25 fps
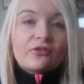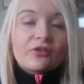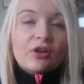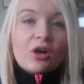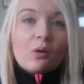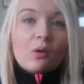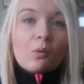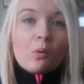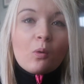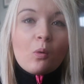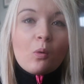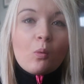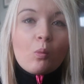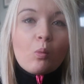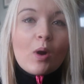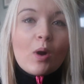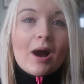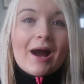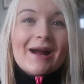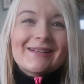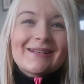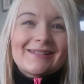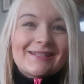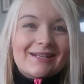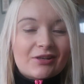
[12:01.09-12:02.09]
So
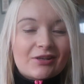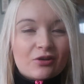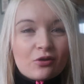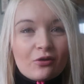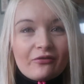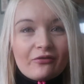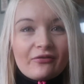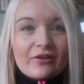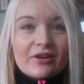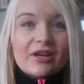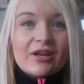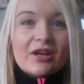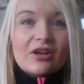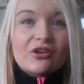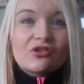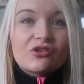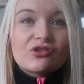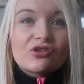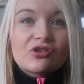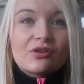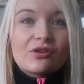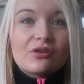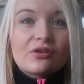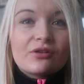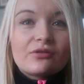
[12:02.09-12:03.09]
why did I not
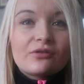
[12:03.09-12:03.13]
finish?